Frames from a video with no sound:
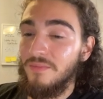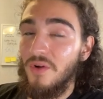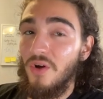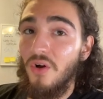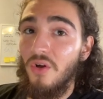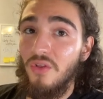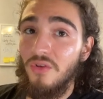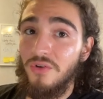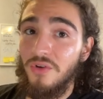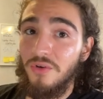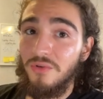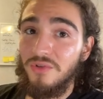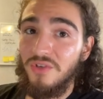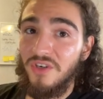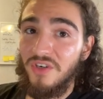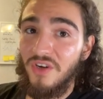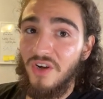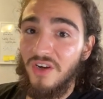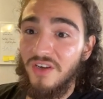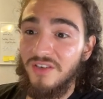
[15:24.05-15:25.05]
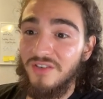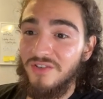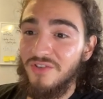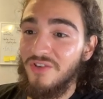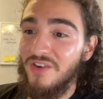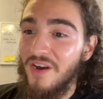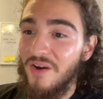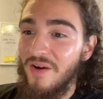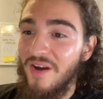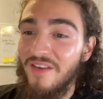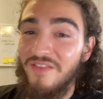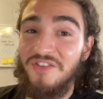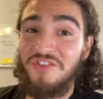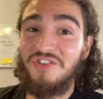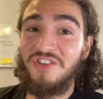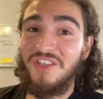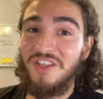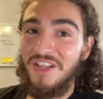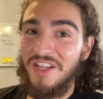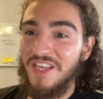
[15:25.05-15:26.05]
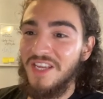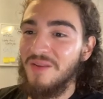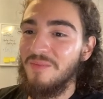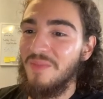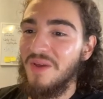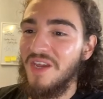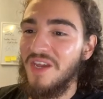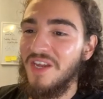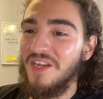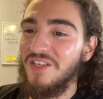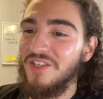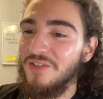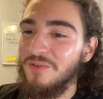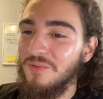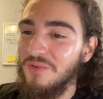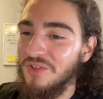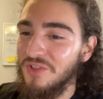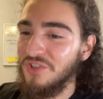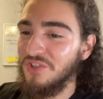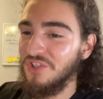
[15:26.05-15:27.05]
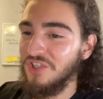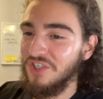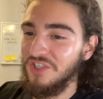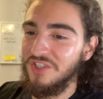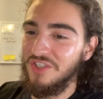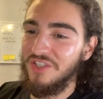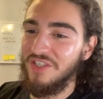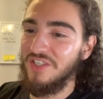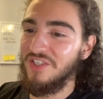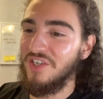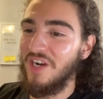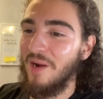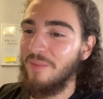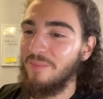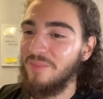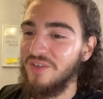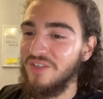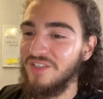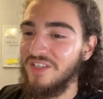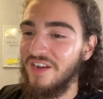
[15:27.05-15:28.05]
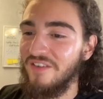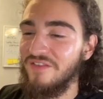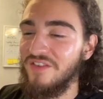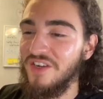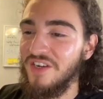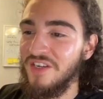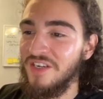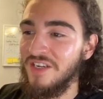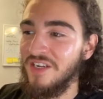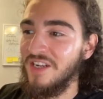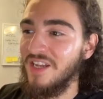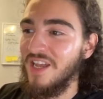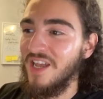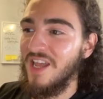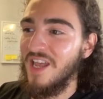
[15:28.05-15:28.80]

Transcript: All the notes are gone. So now I have this clean page with just the chapters I've done,